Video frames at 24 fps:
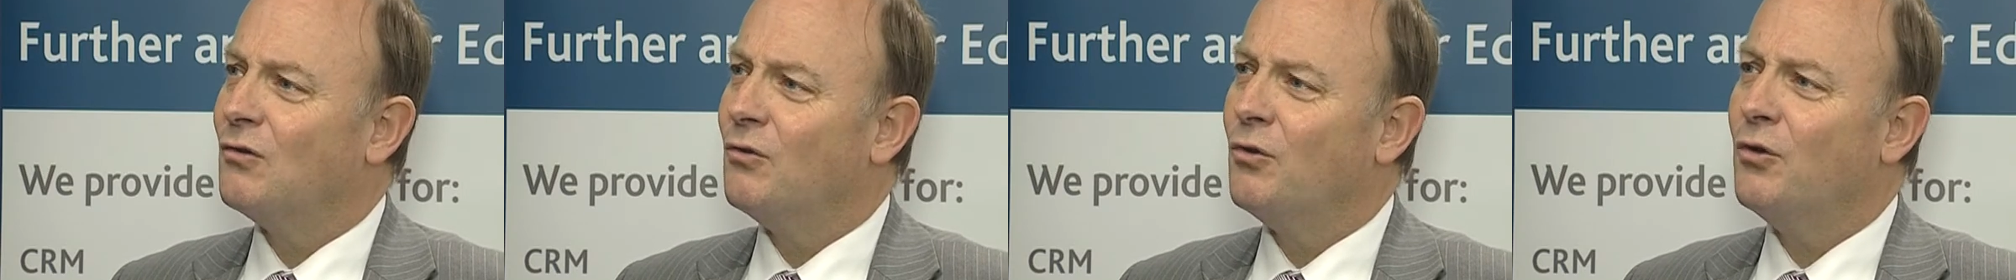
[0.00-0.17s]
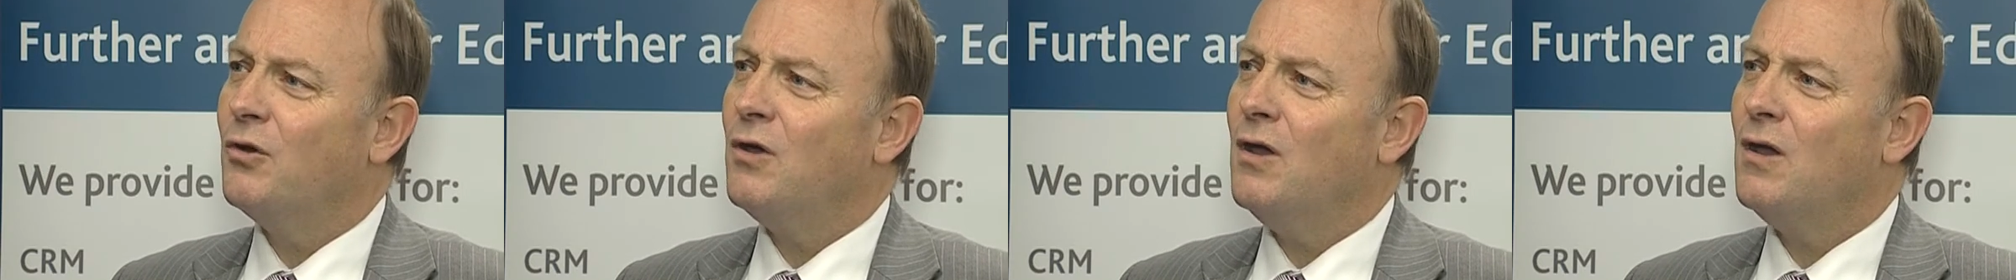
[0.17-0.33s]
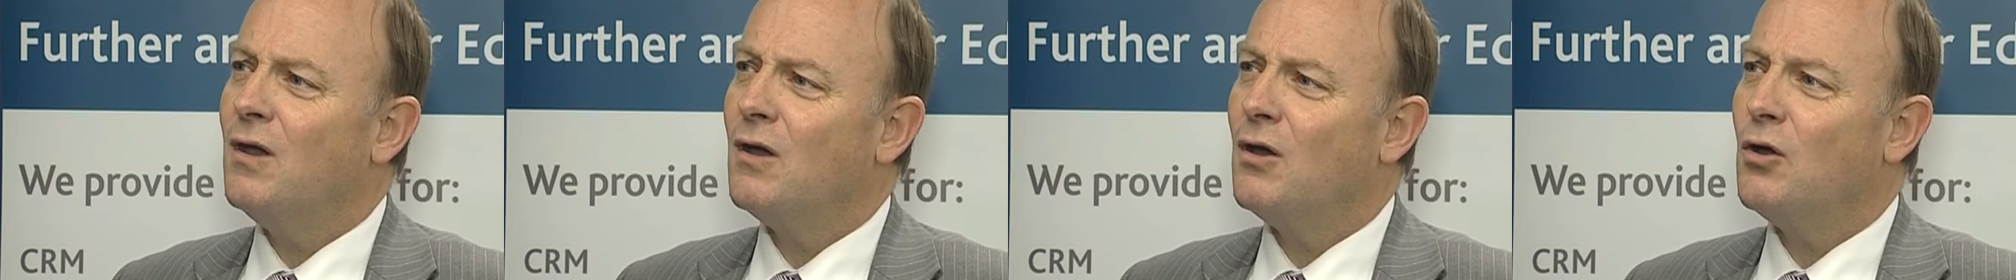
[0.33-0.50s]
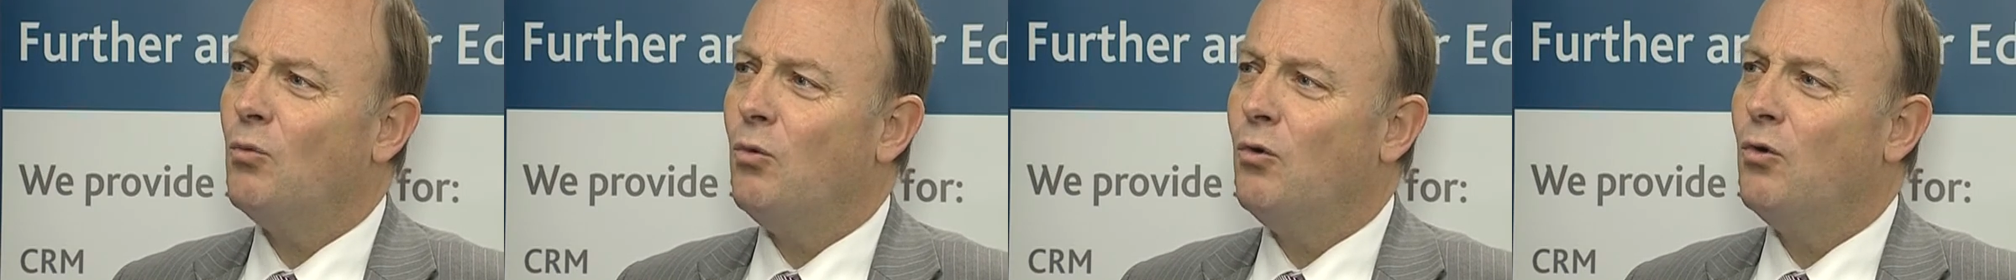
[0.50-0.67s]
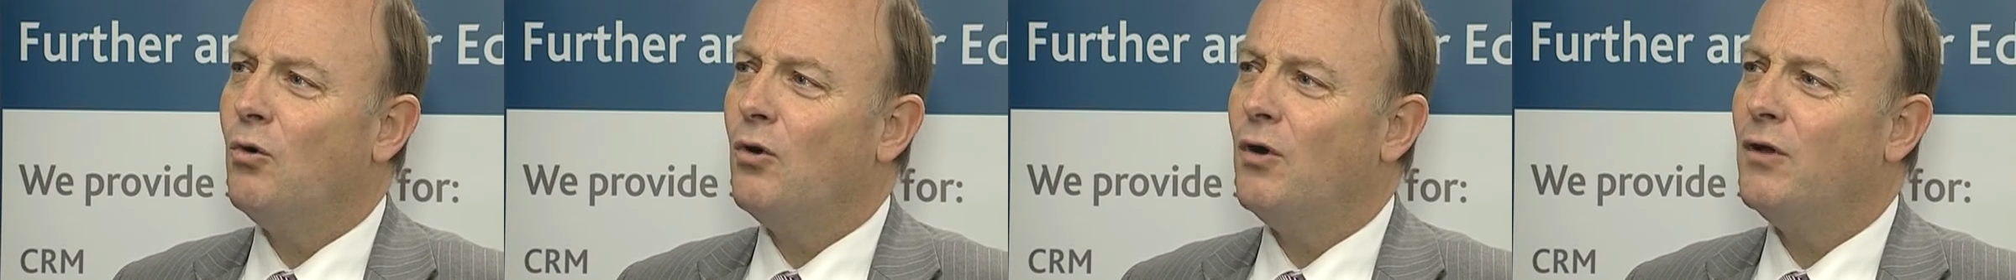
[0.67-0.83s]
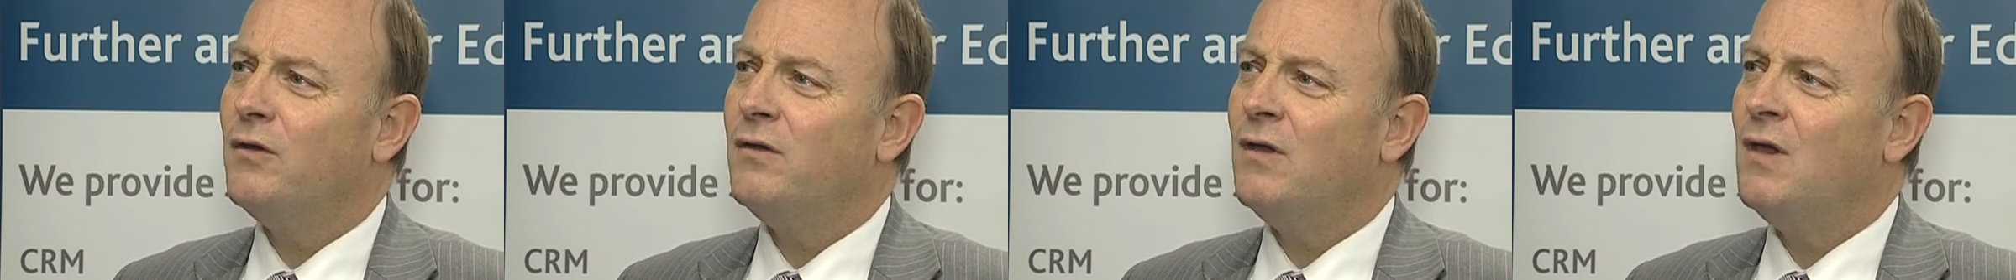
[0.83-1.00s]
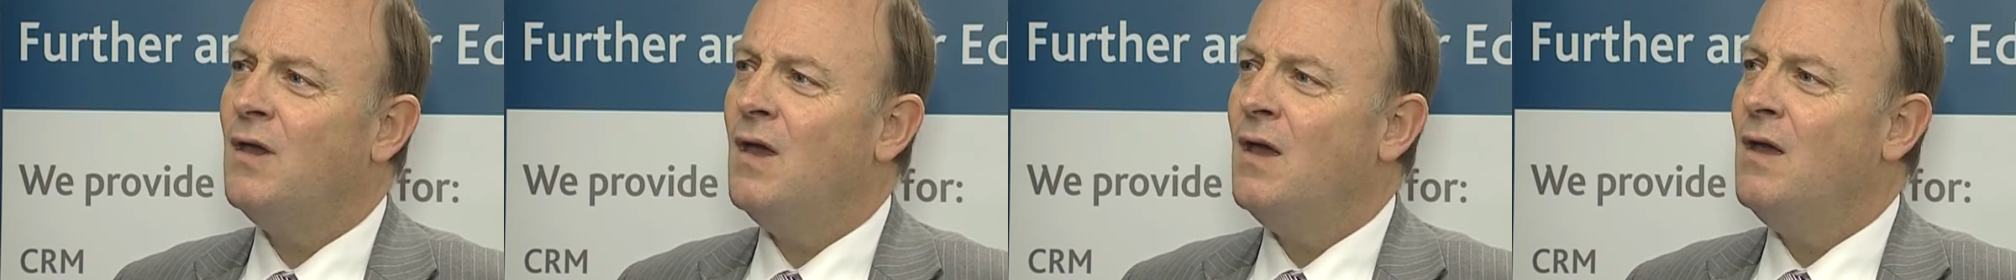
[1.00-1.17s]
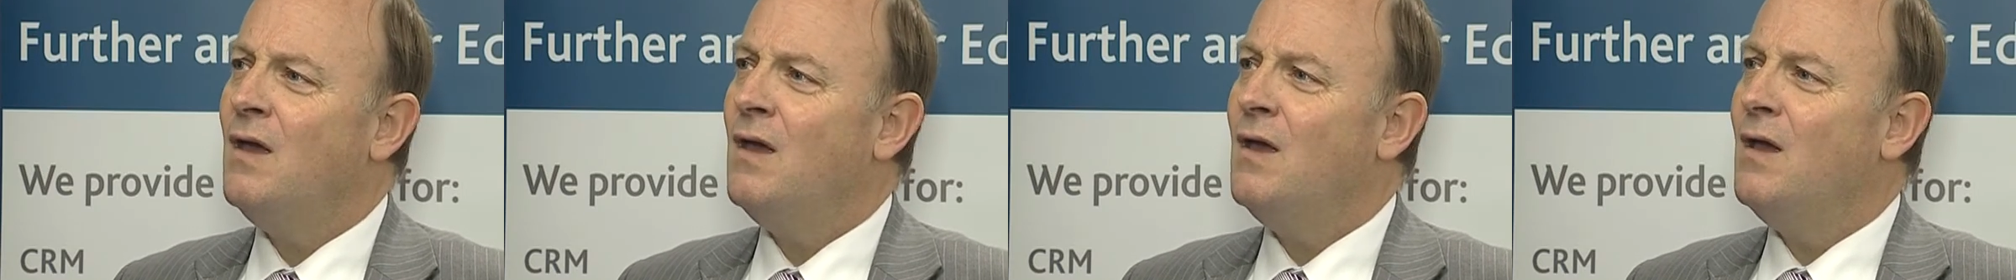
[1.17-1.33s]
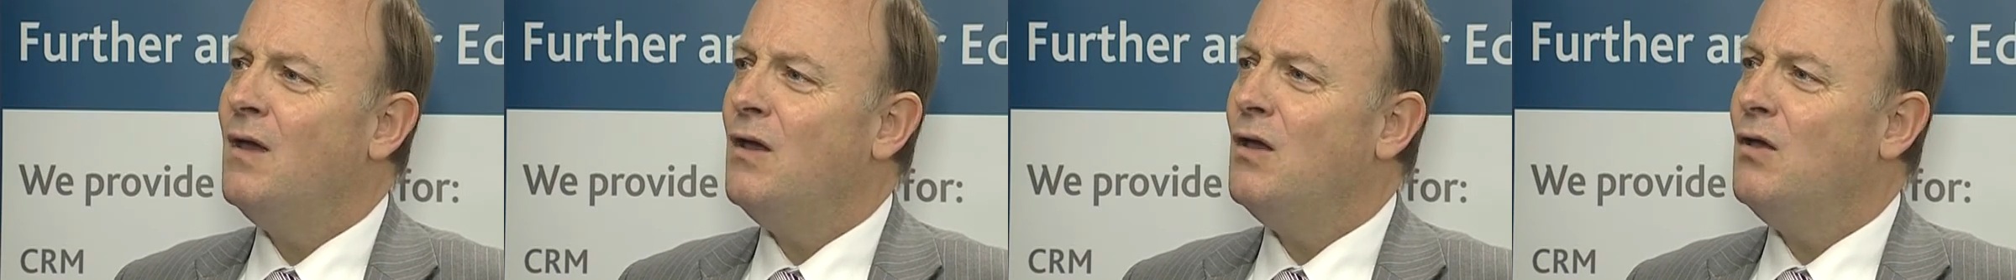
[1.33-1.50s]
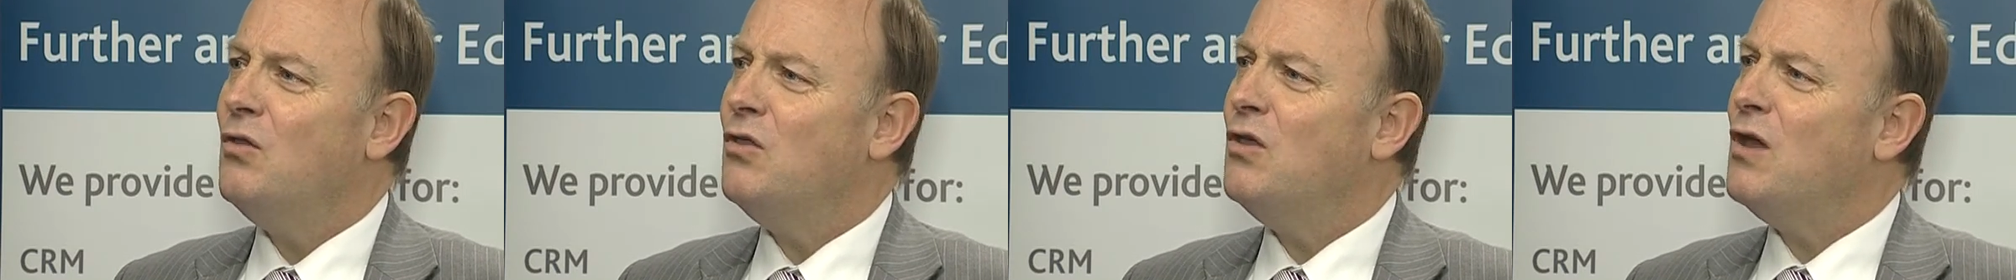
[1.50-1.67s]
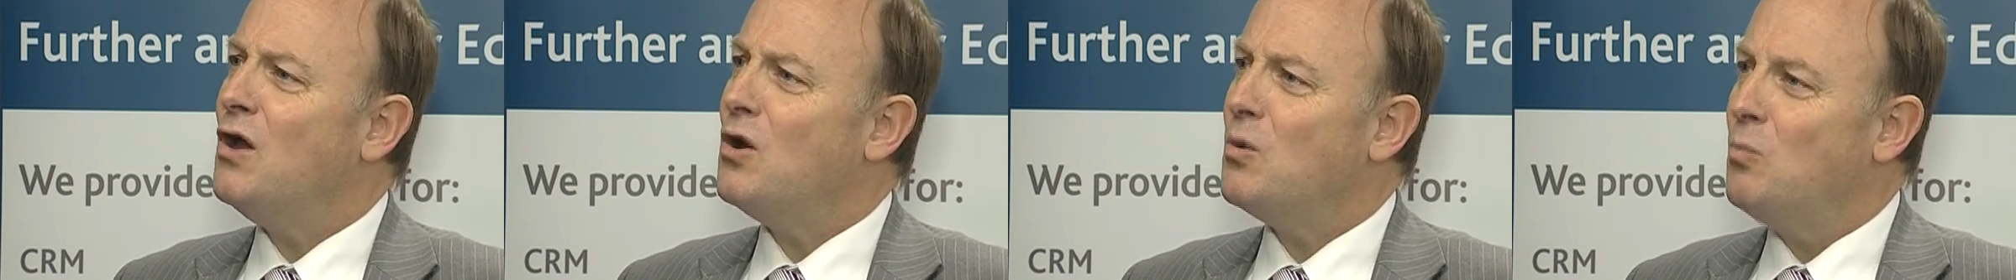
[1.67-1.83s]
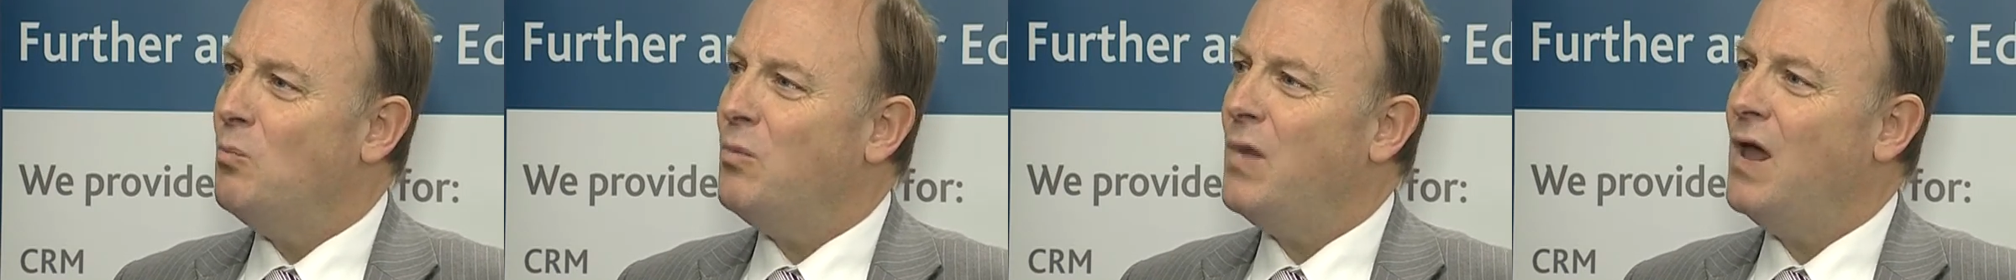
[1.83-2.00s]
looking at what they
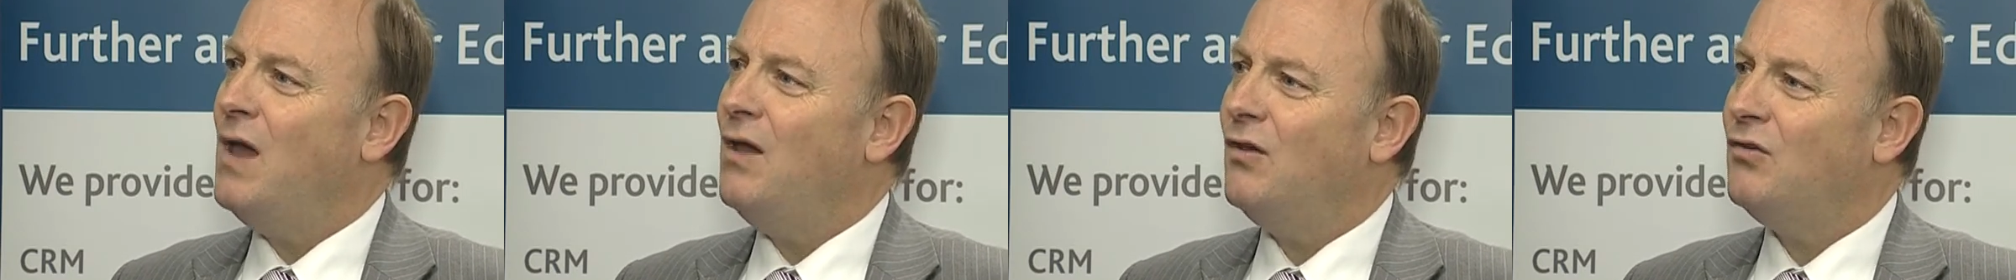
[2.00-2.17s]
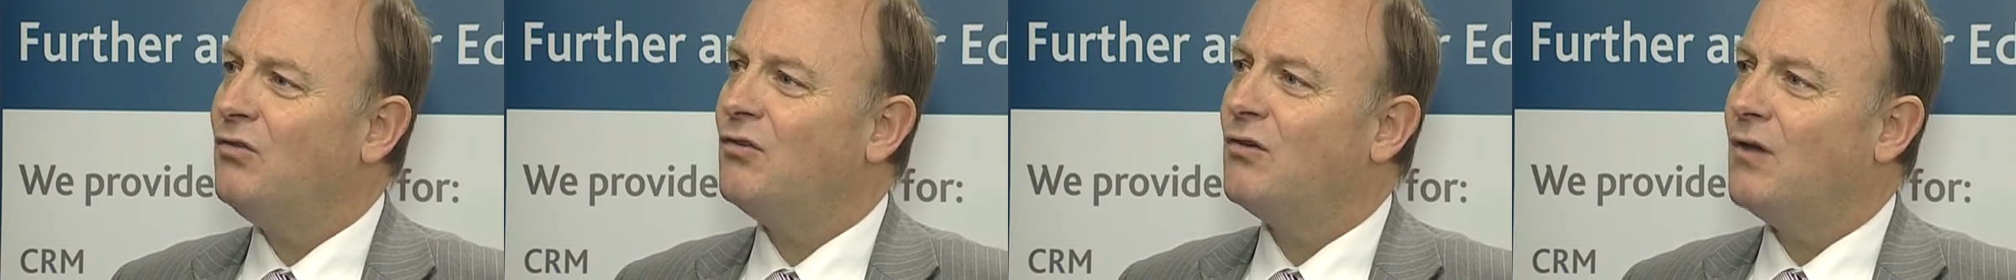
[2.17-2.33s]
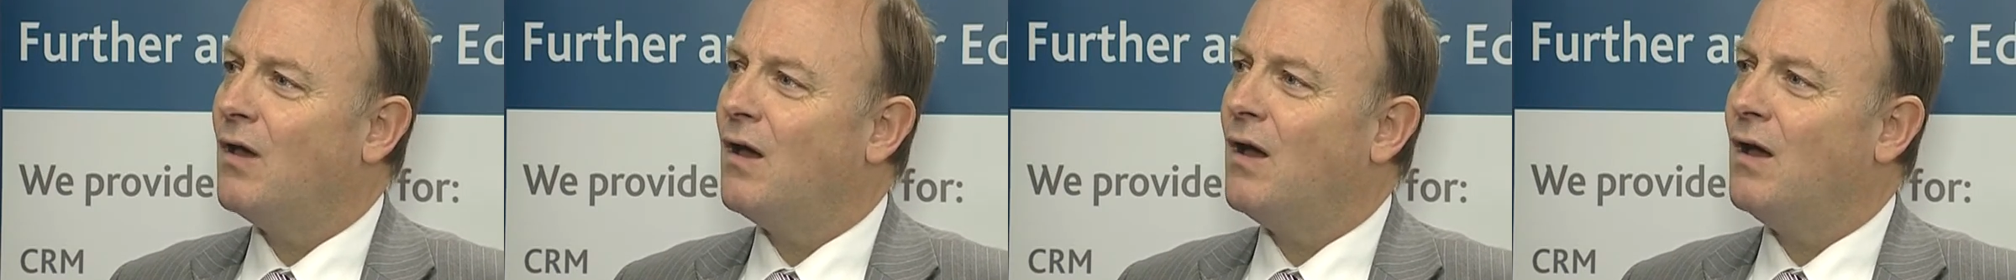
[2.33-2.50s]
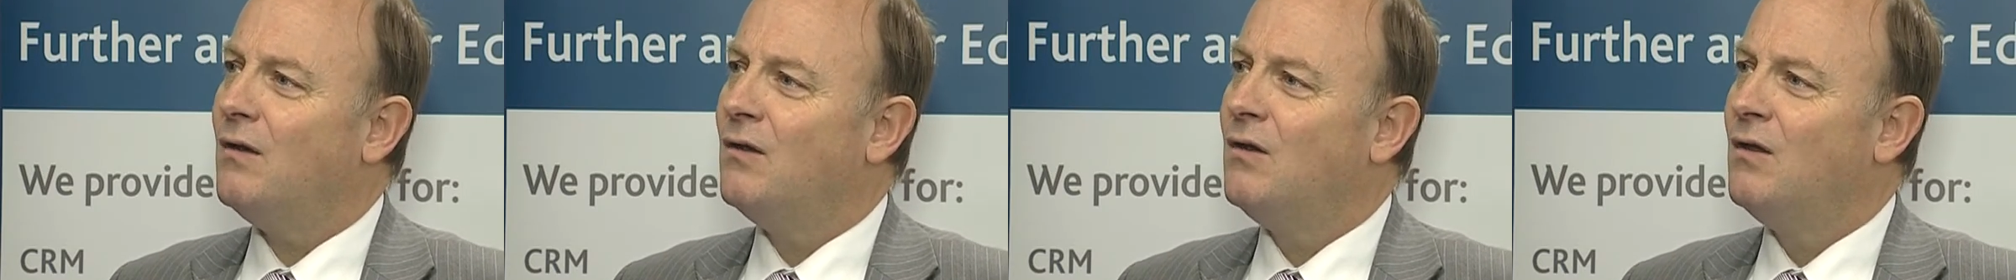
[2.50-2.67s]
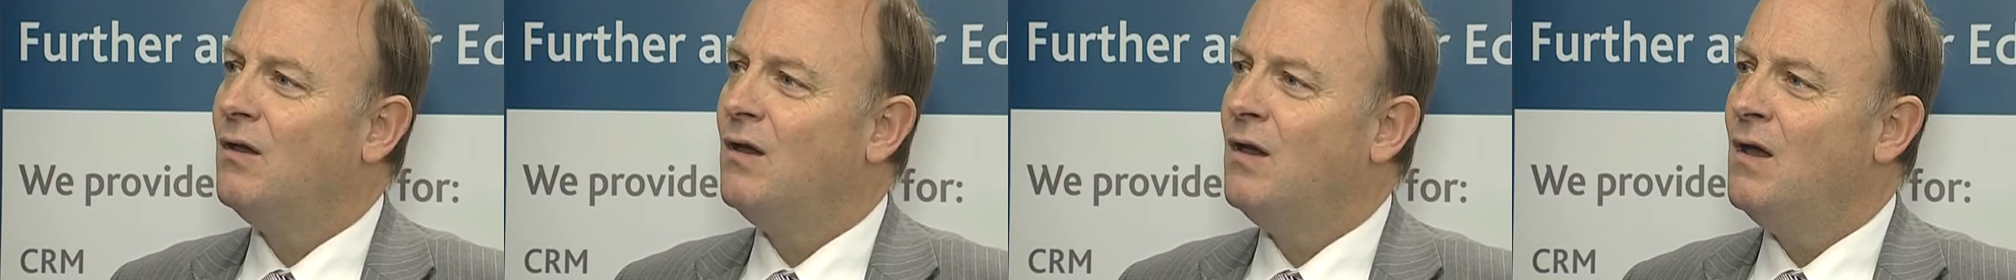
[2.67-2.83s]
are best at